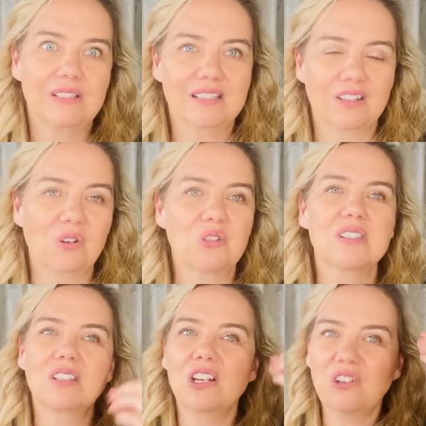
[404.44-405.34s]
So just
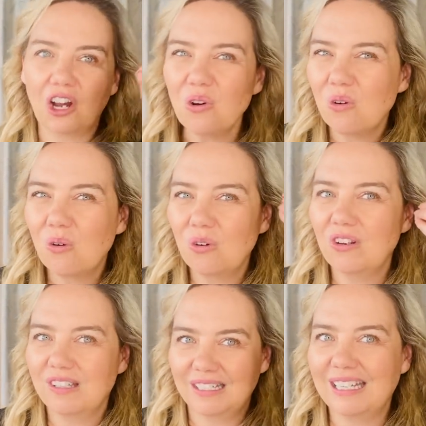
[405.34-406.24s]
so you know,
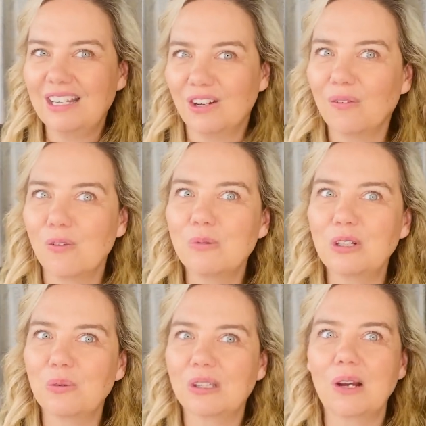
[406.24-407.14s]
you're
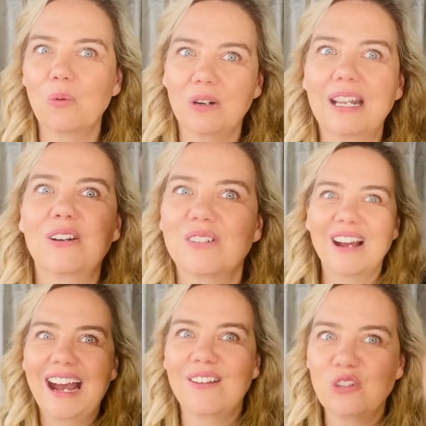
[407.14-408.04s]
familiar with that word now.
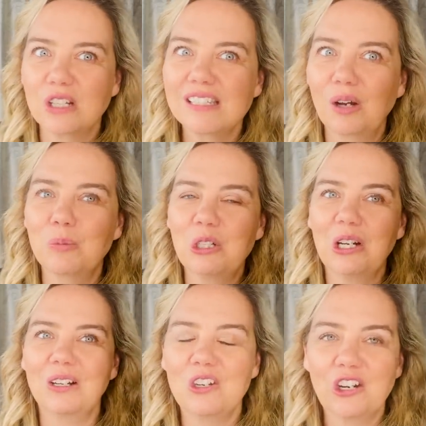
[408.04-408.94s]
I've just helped you.
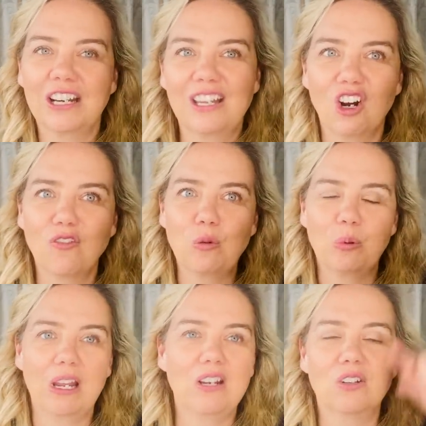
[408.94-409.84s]
You're going to get off the
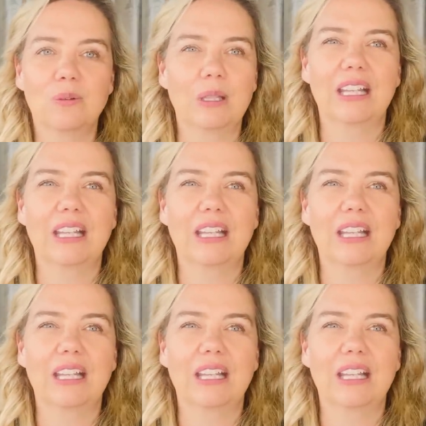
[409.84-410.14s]
plane. You're going to be